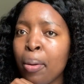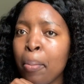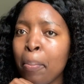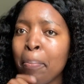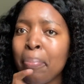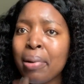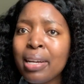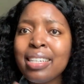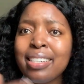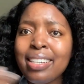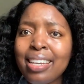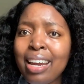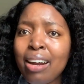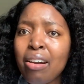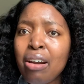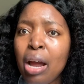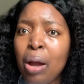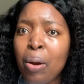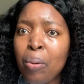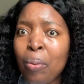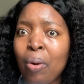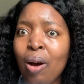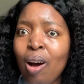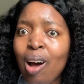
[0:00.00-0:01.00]
But here
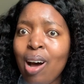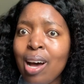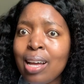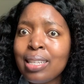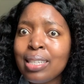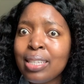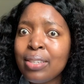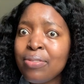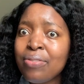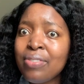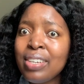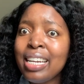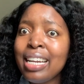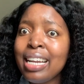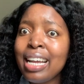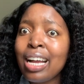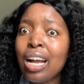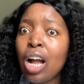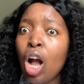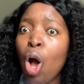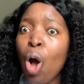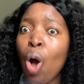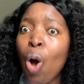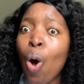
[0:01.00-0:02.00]
I was
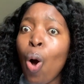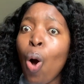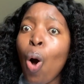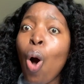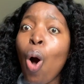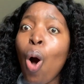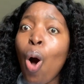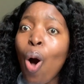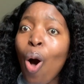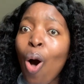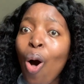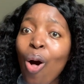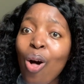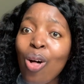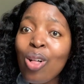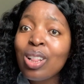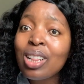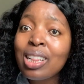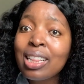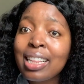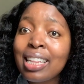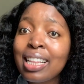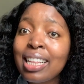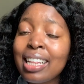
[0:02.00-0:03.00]
feeling
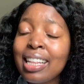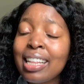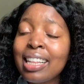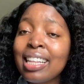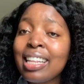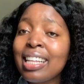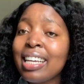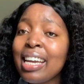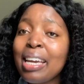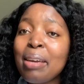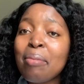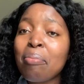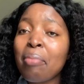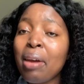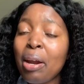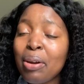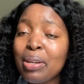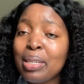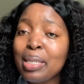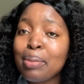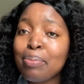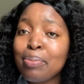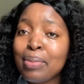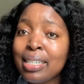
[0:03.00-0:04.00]
all the
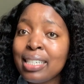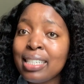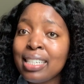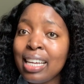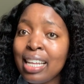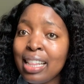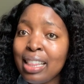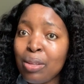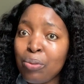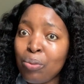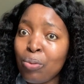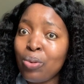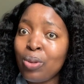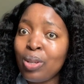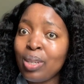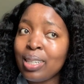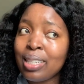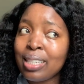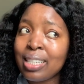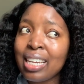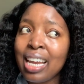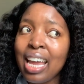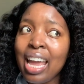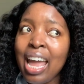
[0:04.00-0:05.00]
embarrassment in the
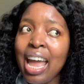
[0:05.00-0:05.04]
world.